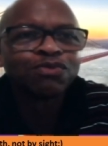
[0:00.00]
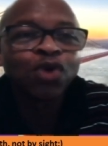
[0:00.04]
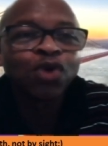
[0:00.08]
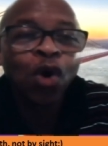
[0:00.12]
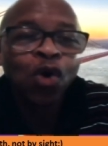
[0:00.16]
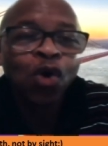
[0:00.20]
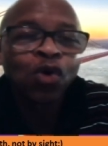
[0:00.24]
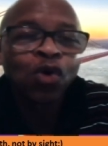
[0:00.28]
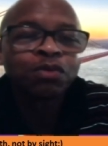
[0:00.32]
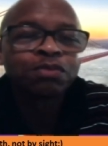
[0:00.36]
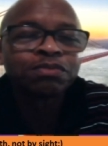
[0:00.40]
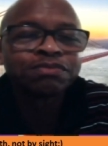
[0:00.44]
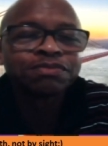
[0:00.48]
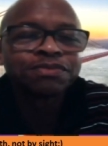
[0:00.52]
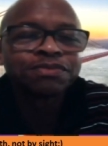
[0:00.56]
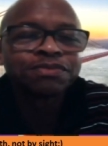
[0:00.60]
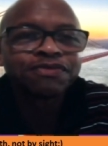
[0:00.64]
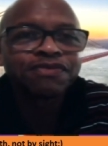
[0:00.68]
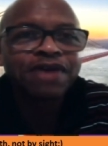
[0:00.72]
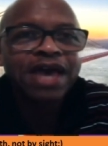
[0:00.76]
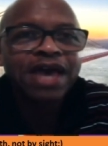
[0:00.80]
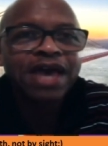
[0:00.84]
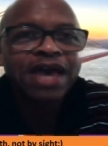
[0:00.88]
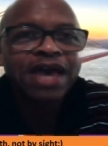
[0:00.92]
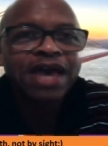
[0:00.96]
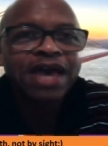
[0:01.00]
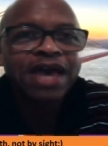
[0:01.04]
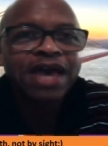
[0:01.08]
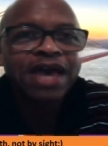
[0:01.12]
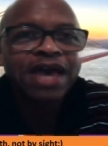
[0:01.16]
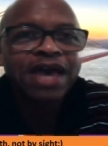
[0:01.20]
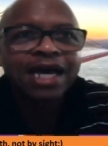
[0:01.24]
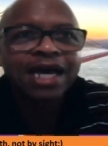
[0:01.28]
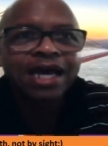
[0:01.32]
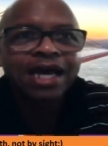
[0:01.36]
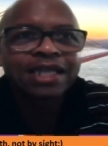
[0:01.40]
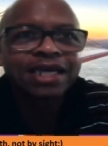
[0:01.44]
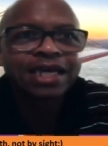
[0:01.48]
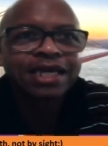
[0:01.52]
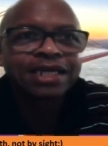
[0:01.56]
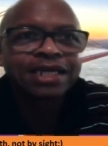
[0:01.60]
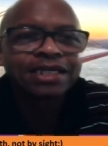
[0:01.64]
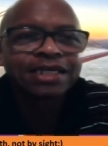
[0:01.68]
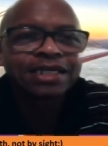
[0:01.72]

Rome, the Vatican, how they